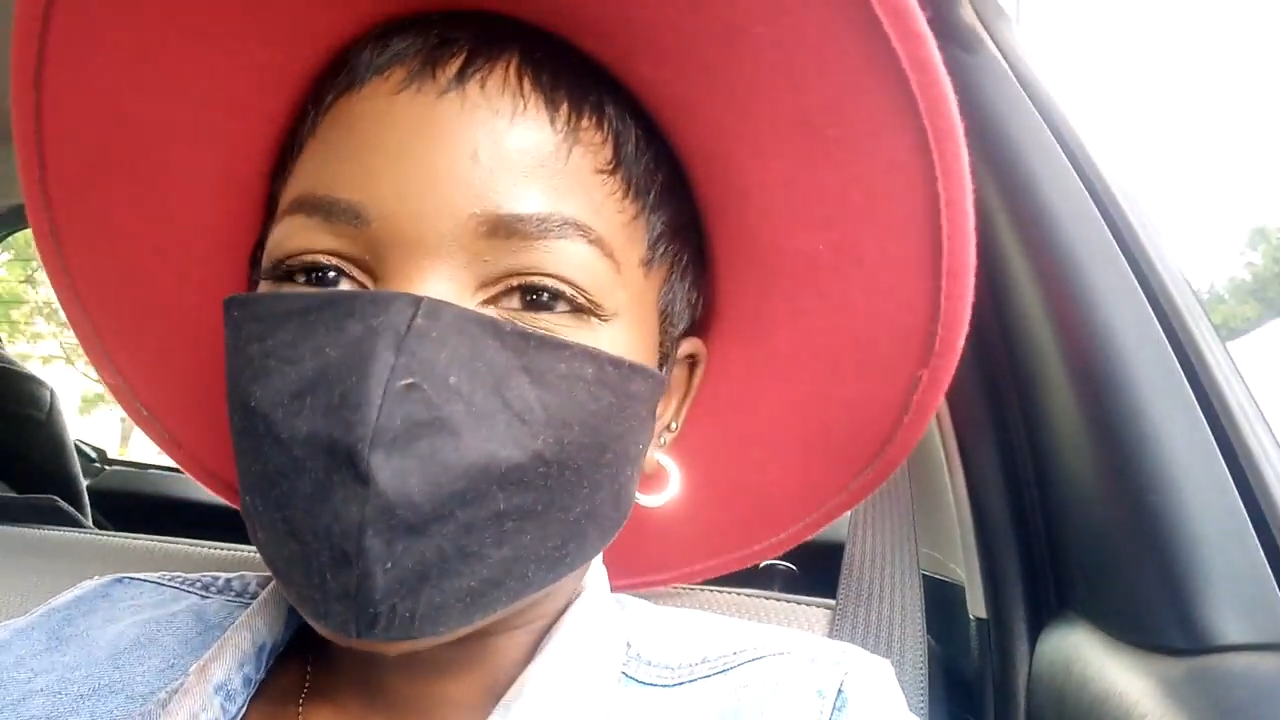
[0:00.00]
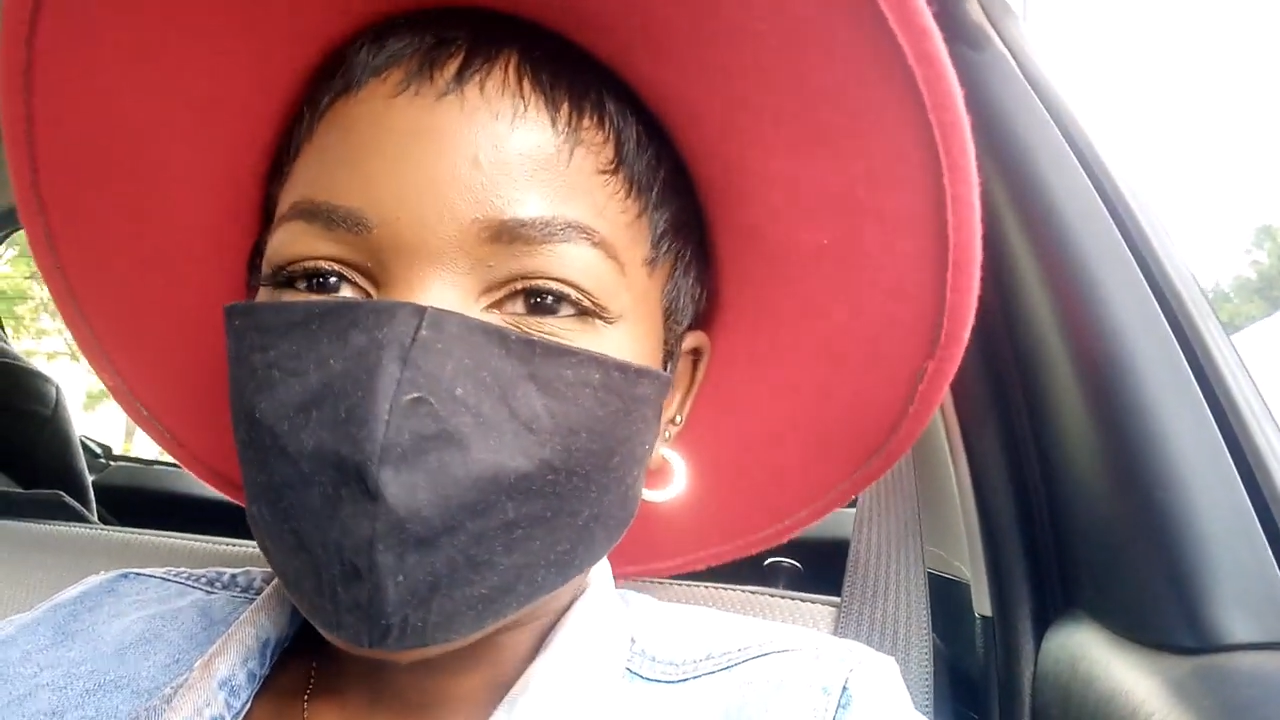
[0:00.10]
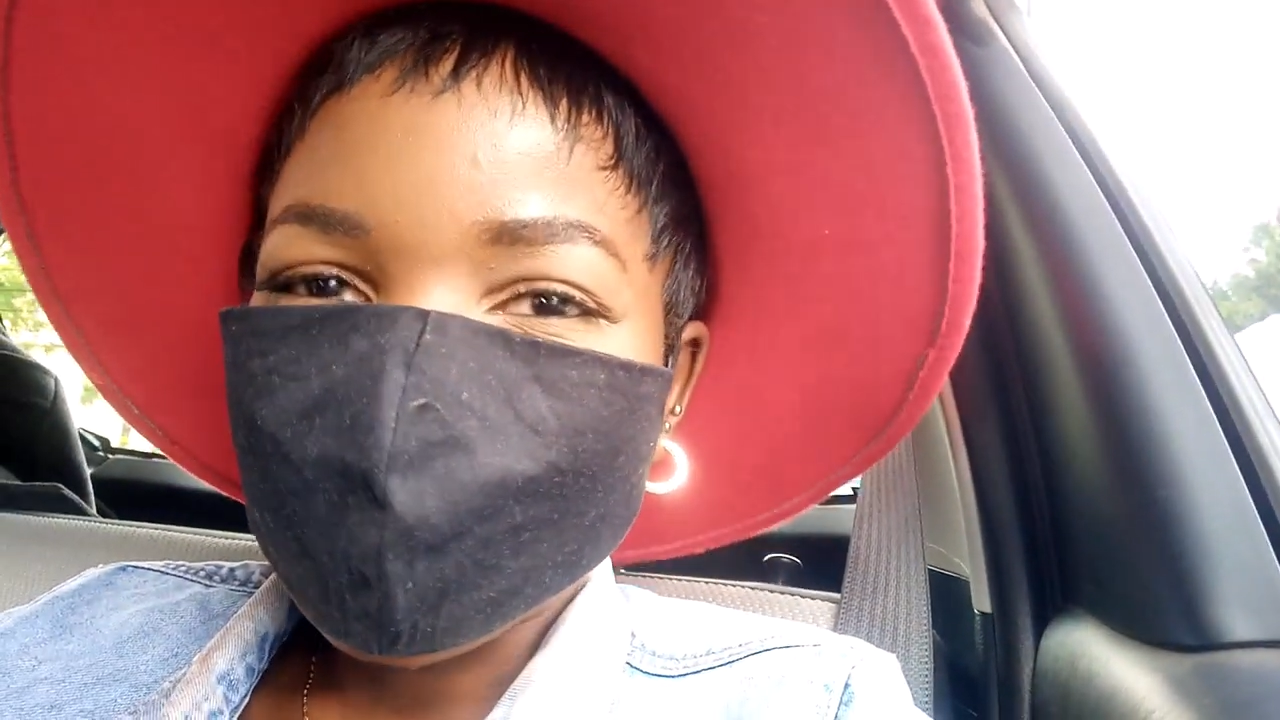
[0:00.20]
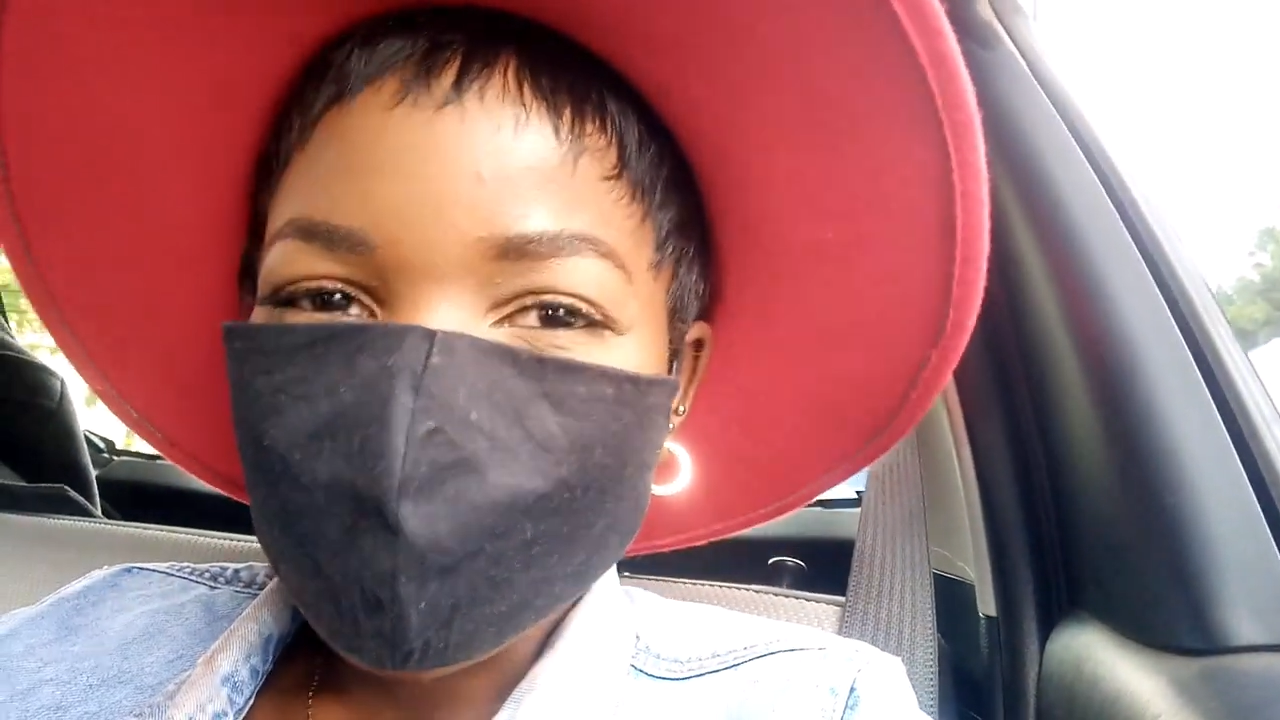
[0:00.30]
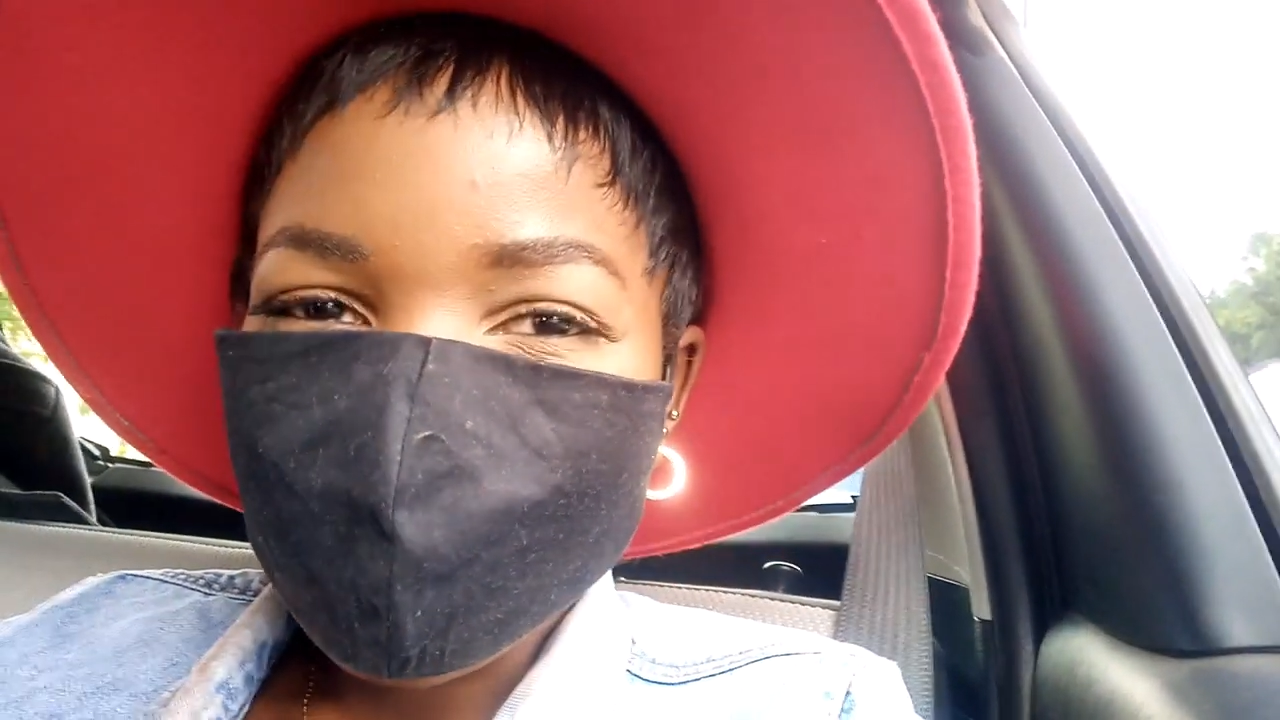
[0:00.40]

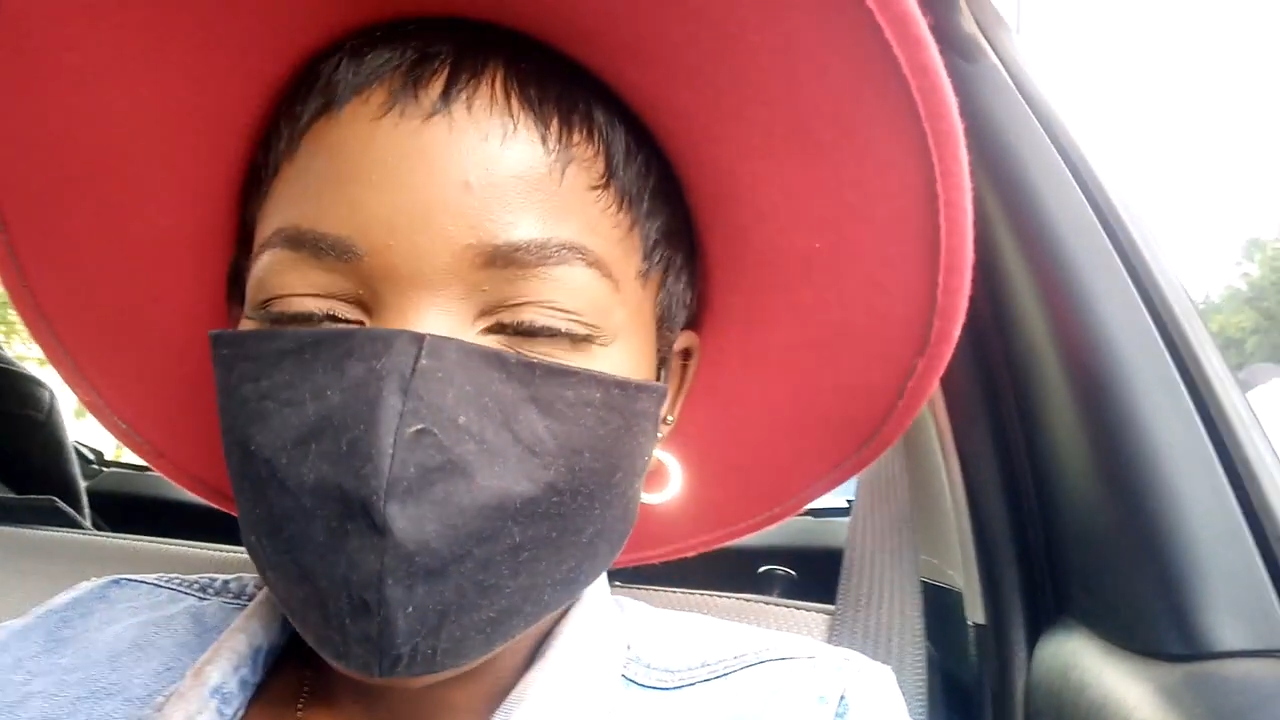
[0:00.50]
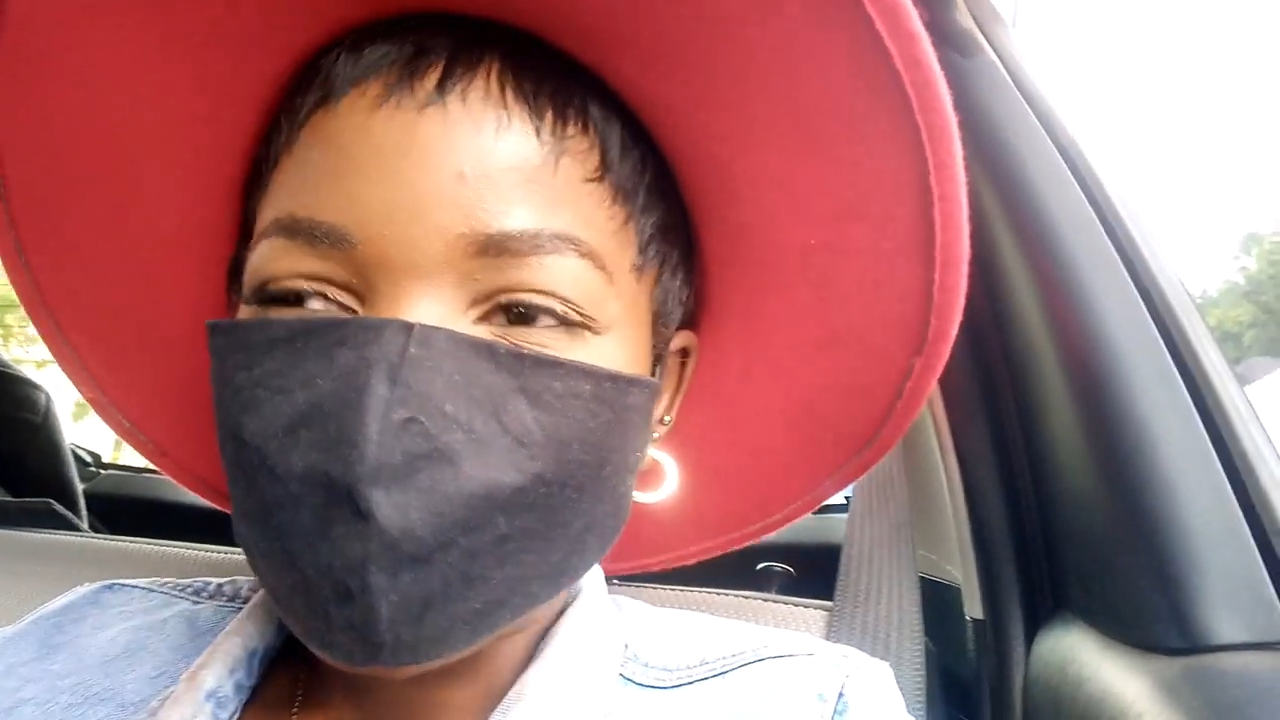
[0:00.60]
three days